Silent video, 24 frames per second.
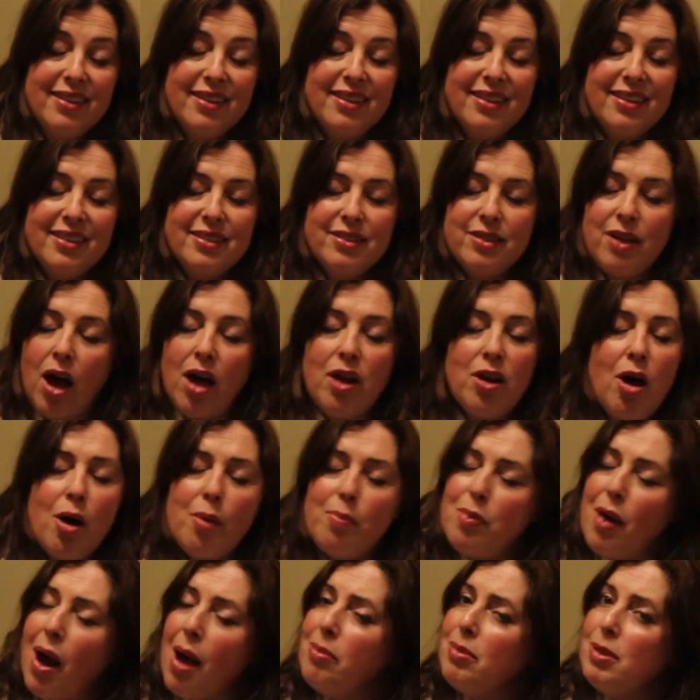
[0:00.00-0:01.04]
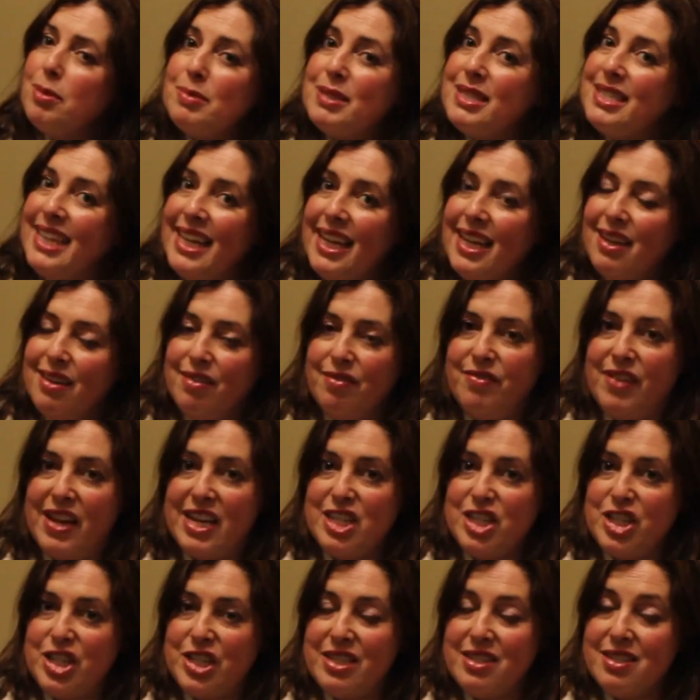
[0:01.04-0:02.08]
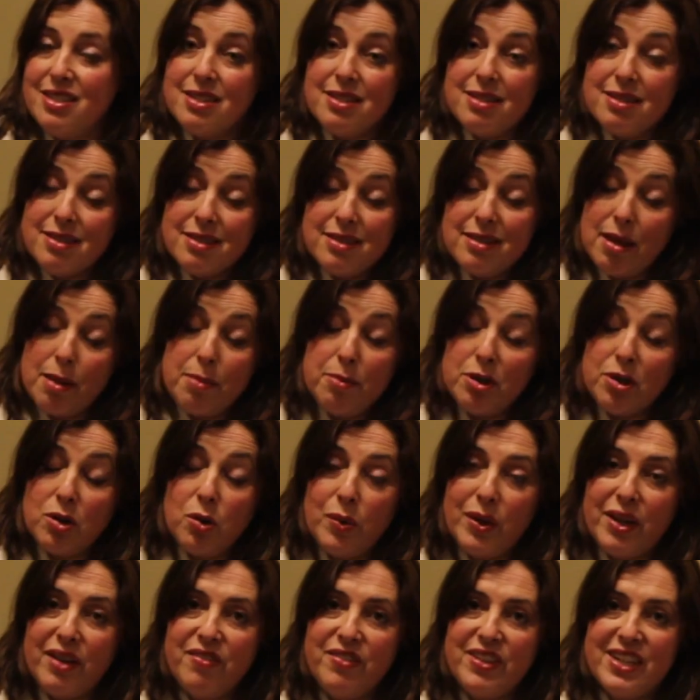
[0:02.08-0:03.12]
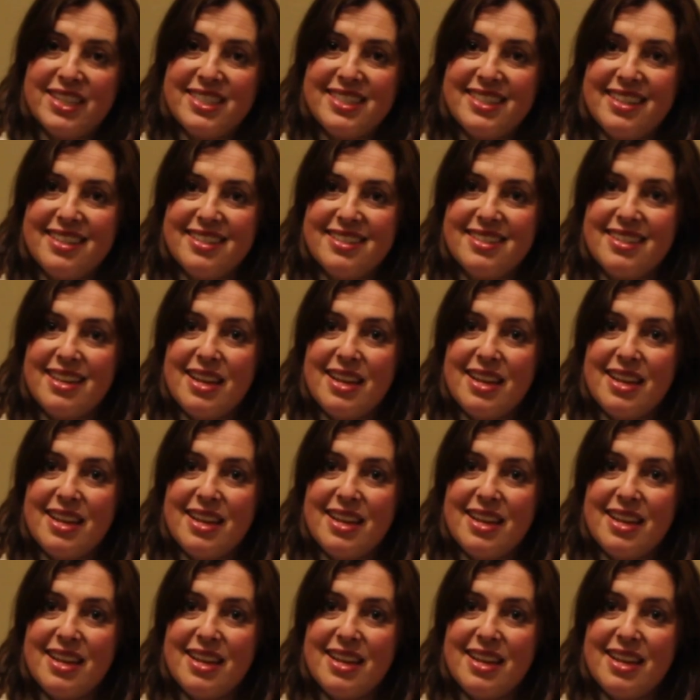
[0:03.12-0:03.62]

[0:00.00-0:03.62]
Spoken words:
Not all problems need inventions. Some are quick fixes.